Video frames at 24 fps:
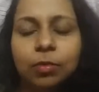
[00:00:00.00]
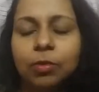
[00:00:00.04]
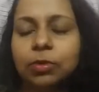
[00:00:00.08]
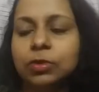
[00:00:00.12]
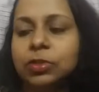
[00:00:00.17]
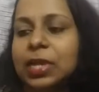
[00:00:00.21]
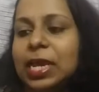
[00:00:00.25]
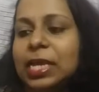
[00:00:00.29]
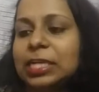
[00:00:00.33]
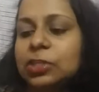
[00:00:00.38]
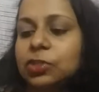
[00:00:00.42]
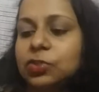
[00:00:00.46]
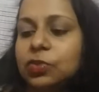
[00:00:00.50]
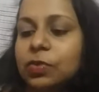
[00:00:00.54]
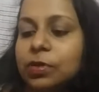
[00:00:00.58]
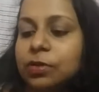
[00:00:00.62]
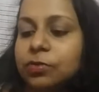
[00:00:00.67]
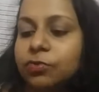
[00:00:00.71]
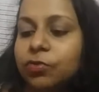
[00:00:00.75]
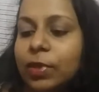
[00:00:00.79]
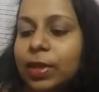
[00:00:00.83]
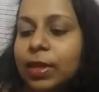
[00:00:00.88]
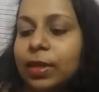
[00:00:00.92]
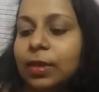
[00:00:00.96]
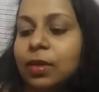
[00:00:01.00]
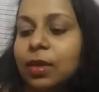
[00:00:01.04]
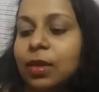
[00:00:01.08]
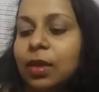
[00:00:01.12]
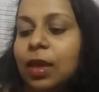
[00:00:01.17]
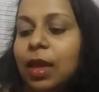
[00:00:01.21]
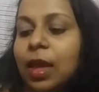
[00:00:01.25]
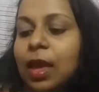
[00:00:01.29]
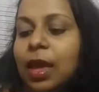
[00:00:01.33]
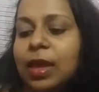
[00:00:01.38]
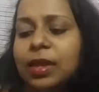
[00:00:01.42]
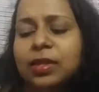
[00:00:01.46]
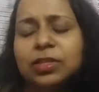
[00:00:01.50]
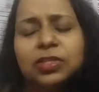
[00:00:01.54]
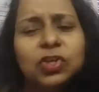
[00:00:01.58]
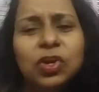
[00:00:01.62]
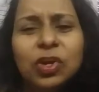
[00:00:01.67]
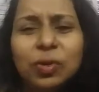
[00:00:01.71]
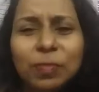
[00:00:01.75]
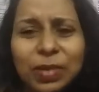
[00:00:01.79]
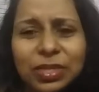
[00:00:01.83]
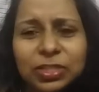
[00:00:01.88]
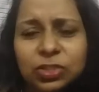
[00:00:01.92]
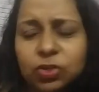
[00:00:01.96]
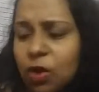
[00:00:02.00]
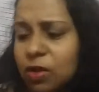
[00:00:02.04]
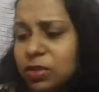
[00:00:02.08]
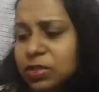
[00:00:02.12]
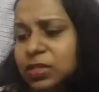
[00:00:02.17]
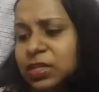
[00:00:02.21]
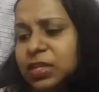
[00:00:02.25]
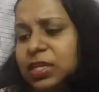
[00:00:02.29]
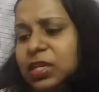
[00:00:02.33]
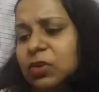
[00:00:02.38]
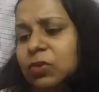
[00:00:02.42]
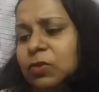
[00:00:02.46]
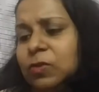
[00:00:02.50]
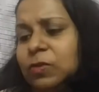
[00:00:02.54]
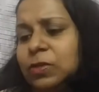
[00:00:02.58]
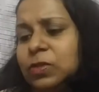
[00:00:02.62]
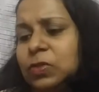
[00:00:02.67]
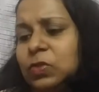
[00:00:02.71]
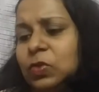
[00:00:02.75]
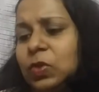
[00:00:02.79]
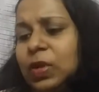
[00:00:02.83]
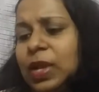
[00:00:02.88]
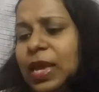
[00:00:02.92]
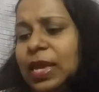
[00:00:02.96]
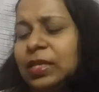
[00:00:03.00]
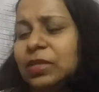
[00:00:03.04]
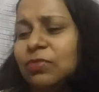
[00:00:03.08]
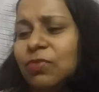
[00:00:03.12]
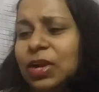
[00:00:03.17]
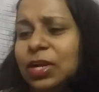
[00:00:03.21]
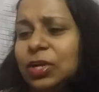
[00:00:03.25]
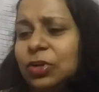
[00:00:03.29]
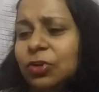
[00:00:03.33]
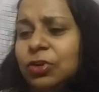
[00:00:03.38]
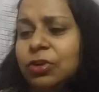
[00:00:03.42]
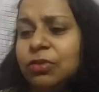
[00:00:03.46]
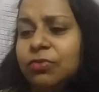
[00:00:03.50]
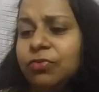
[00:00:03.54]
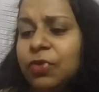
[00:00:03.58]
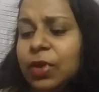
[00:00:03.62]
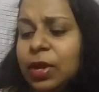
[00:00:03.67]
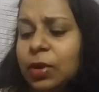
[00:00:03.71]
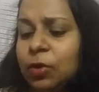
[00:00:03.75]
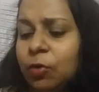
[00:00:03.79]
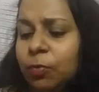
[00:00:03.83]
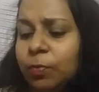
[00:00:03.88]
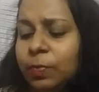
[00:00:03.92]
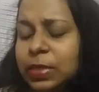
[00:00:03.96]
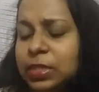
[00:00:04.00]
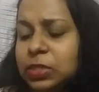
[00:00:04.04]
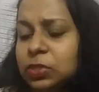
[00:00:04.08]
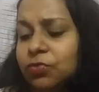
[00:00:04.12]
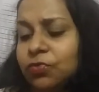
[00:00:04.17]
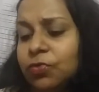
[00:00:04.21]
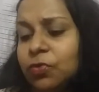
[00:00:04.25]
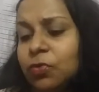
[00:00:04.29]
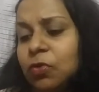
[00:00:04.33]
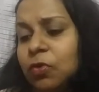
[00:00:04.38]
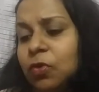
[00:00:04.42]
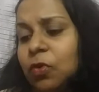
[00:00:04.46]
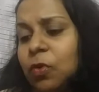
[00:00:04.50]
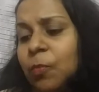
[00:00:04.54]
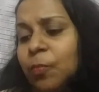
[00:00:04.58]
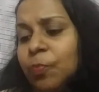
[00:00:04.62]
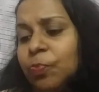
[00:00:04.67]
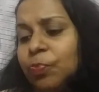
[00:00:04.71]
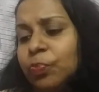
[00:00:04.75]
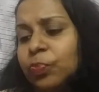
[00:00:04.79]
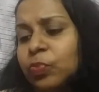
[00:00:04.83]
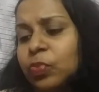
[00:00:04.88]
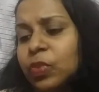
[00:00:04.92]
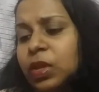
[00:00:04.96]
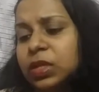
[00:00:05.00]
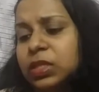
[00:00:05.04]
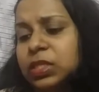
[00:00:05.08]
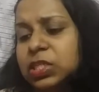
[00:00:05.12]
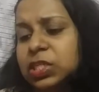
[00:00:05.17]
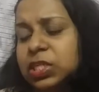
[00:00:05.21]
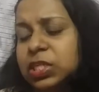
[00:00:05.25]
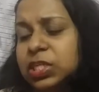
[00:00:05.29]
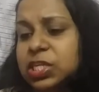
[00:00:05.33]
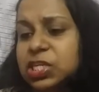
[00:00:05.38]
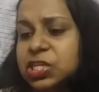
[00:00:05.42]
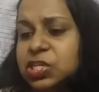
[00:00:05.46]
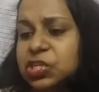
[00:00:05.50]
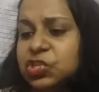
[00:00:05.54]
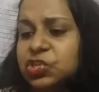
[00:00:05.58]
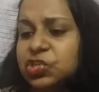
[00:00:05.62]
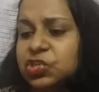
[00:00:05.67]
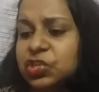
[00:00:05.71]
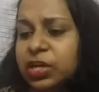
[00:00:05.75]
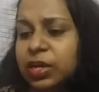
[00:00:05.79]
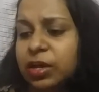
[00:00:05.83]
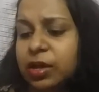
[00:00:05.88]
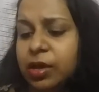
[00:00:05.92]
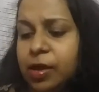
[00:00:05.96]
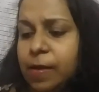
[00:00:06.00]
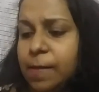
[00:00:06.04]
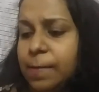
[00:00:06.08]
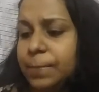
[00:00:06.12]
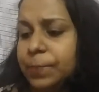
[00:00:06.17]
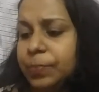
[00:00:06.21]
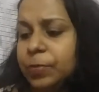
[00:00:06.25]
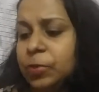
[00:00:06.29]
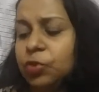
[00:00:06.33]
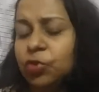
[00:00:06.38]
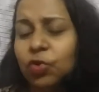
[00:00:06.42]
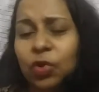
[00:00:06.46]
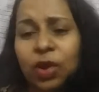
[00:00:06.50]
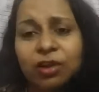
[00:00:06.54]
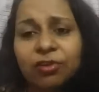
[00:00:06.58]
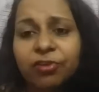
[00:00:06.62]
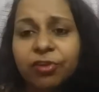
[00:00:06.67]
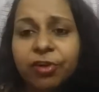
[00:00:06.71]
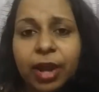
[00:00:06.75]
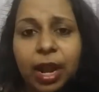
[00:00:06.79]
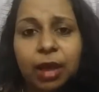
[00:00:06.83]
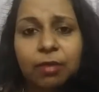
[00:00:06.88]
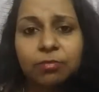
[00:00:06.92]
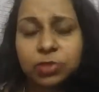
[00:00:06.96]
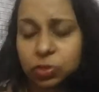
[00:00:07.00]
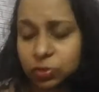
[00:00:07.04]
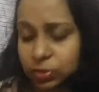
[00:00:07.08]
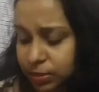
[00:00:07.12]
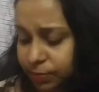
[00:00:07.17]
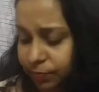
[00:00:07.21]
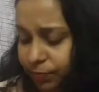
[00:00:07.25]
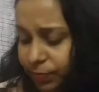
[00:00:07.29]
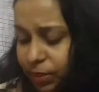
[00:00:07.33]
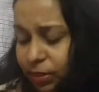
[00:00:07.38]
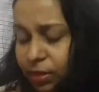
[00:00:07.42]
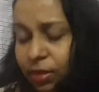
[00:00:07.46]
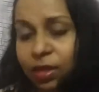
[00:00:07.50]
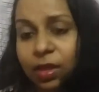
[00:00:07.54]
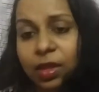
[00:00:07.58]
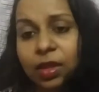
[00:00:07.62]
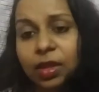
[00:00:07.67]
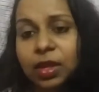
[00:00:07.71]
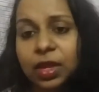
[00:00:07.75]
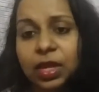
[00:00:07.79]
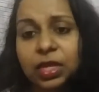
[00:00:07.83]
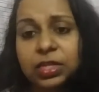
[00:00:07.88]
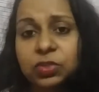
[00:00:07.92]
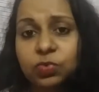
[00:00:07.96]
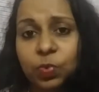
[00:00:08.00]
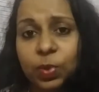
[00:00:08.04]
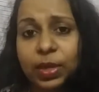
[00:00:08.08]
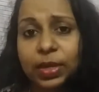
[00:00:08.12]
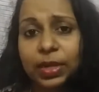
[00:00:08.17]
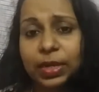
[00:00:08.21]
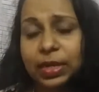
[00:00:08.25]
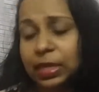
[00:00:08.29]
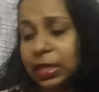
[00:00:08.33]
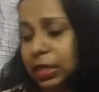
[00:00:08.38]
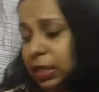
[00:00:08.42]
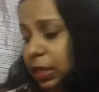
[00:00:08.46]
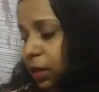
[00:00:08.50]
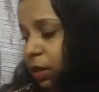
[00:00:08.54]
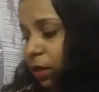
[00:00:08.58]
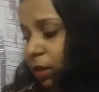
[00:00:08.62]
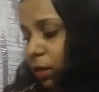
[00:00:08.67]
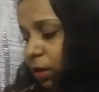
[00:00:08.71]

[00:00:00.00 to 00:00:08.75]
most natural thing, and it's not much costly also, like 125 rupees for just 200 grams or something. It's very